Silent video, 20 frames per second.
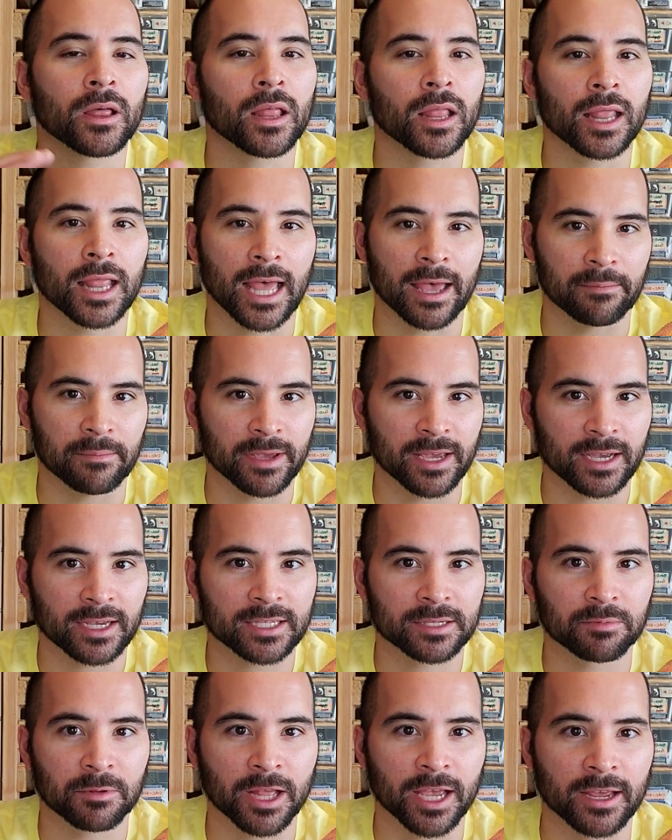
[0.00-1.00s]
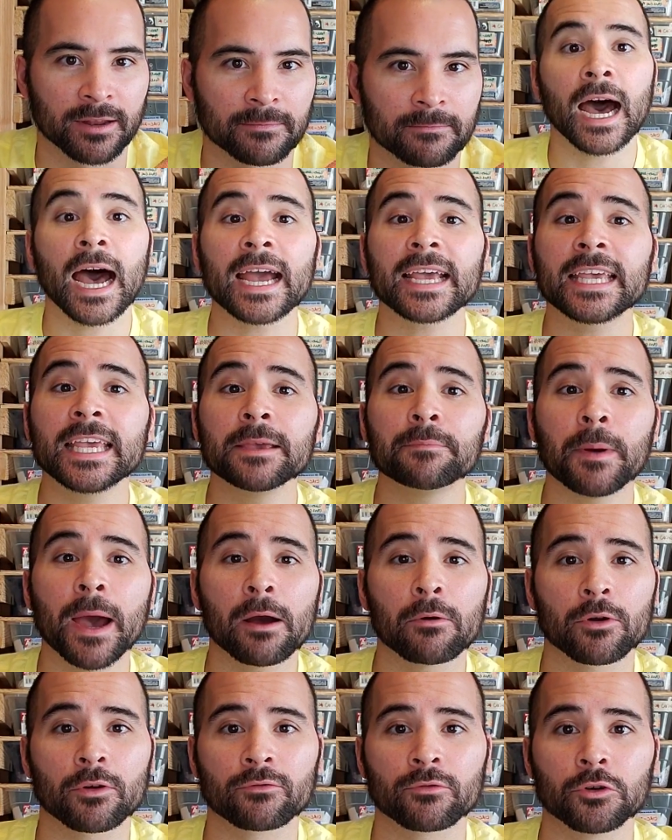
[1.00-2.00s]
Let me explain. I keep
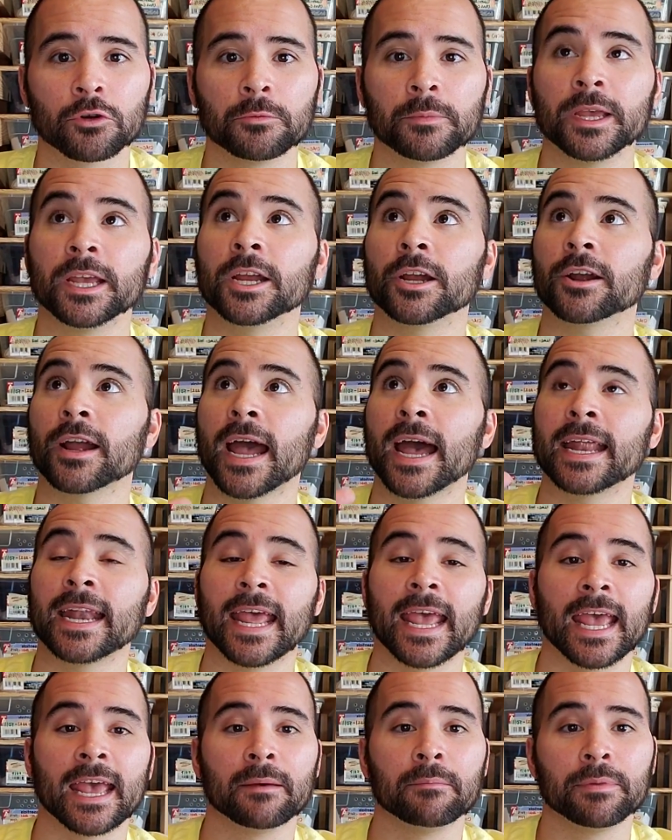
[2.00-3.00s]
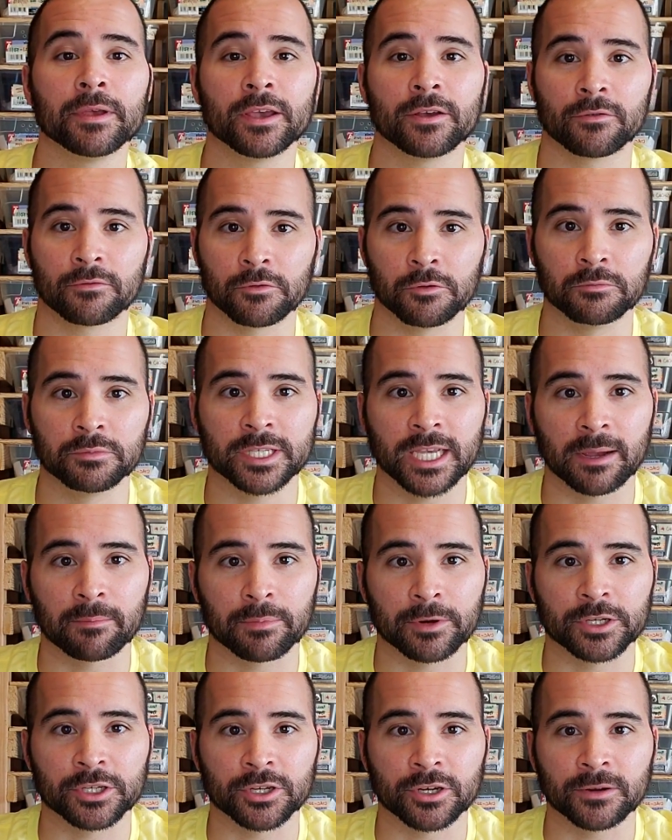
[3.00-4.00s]
our room here at ambient room
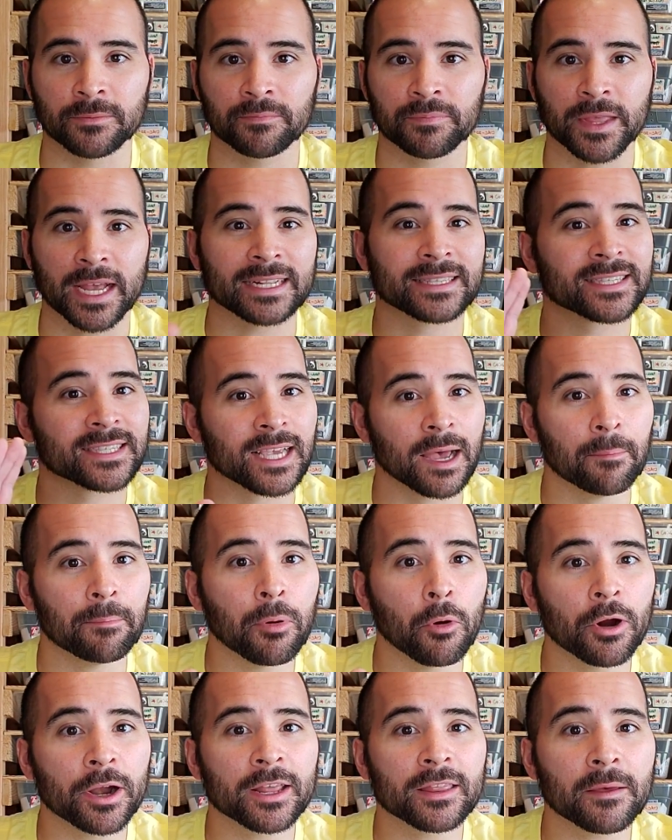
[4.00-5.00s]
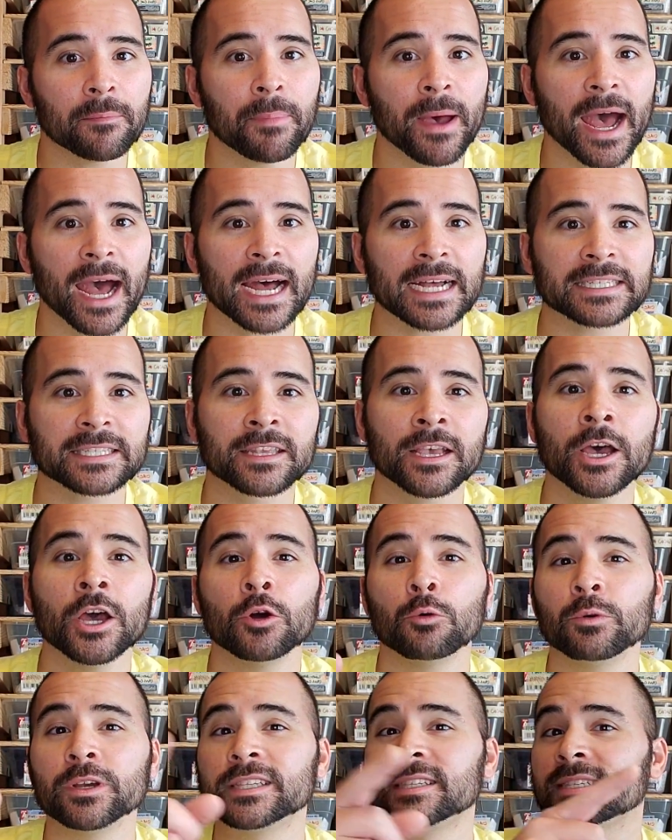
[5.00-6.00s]
temperature. At some point in the past,
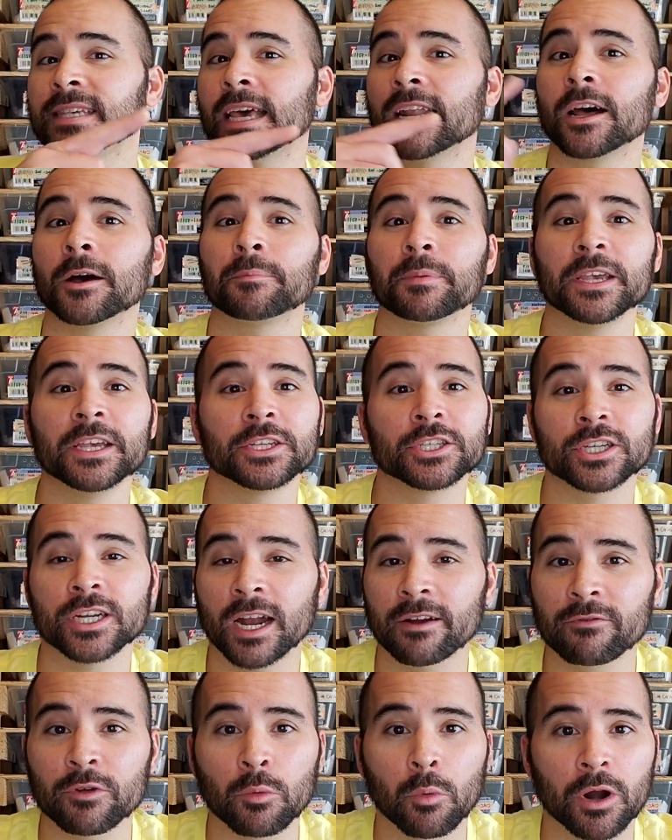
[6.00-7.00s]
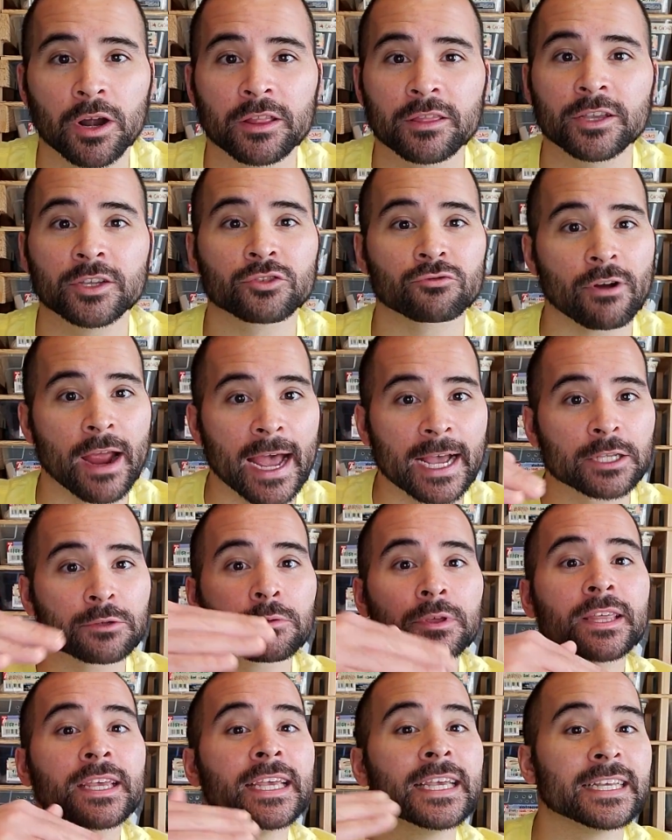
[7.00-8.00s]
we set up each and every one of these racks
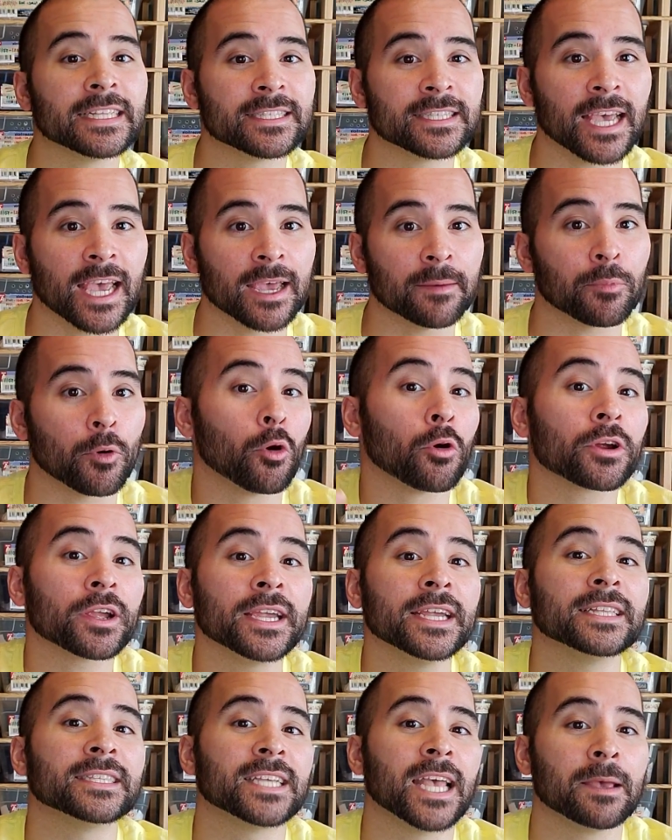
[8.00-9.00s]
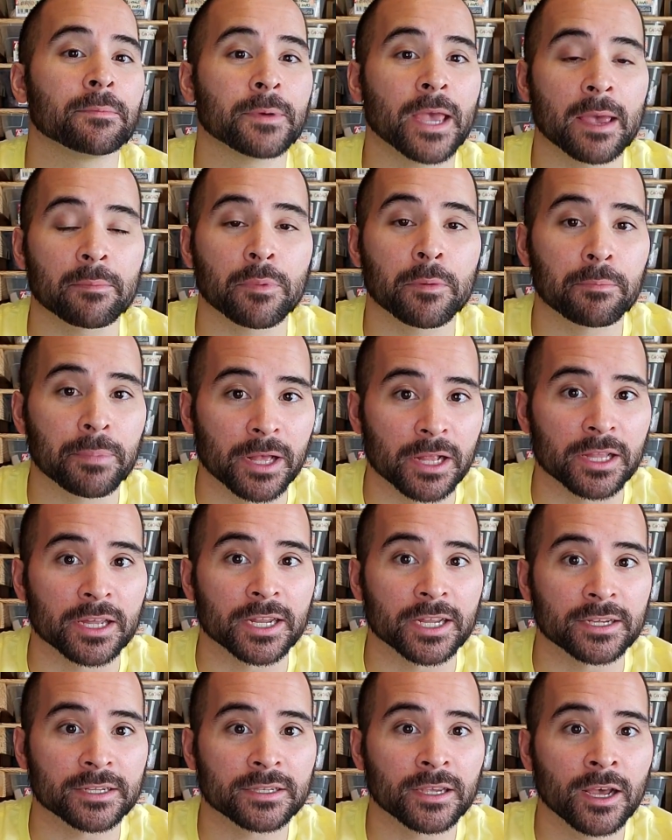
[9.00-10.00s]
with heat tape or heat tape
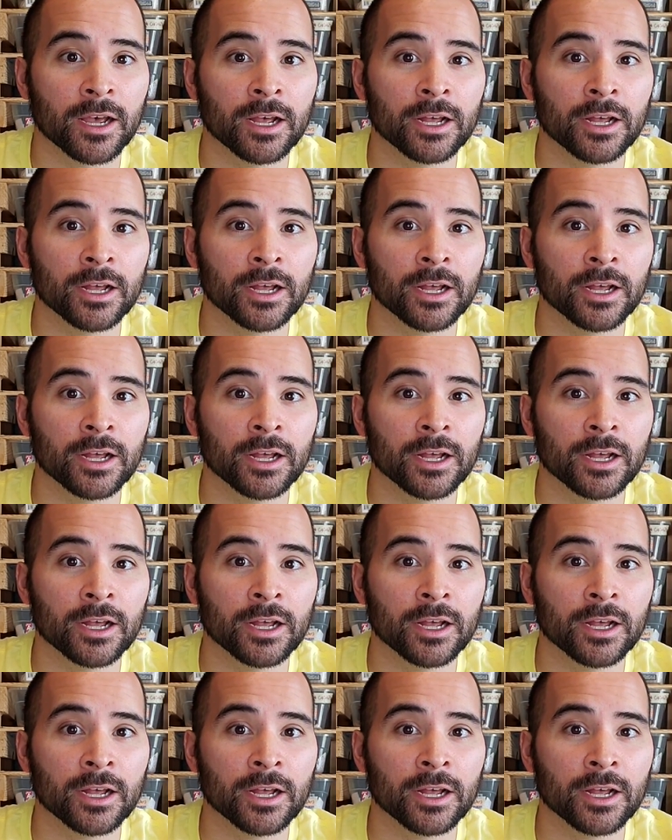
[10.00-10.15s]
capabilities.